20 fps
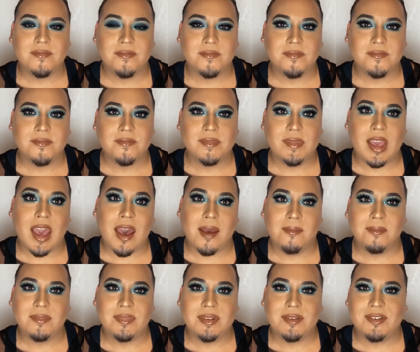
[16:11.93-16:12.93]
yeah,
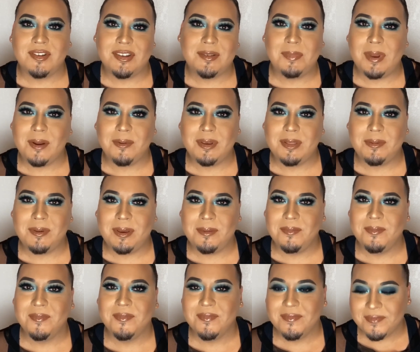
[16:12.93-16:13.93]
so just bear with me.
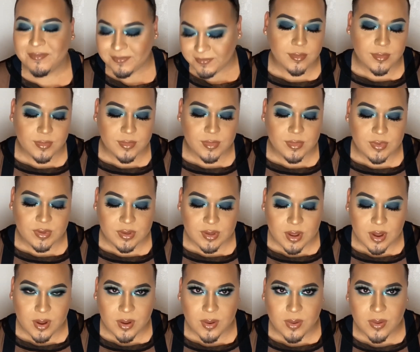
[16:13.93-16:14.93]

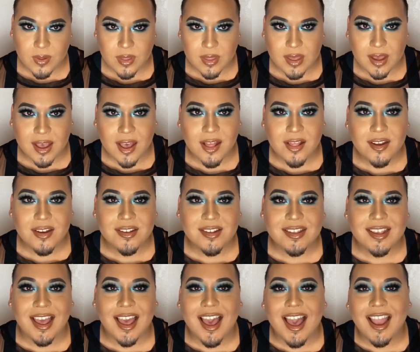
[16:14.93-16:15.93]
So the colors
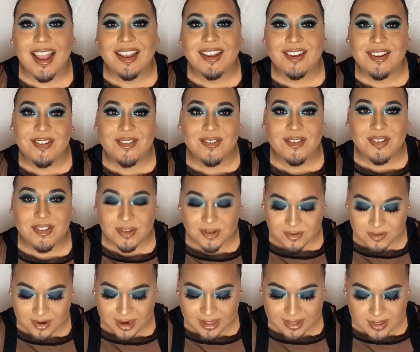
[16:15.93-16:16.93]
that I use to
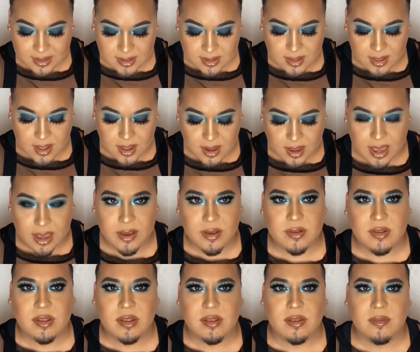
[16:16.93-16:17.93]
create this look,
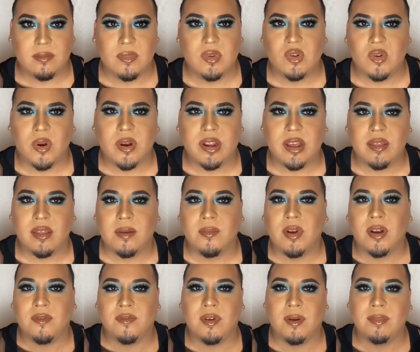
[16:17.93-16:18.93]
majority of them
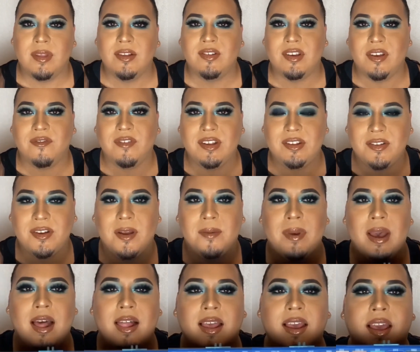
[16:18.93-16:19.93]
are from the Jeffree Star
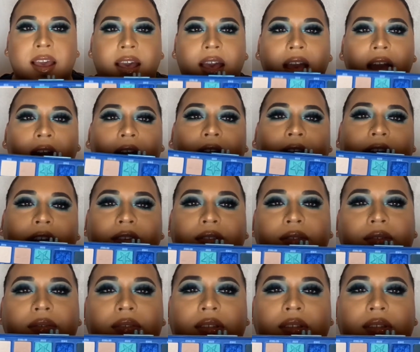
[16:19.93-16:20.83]
palette. I used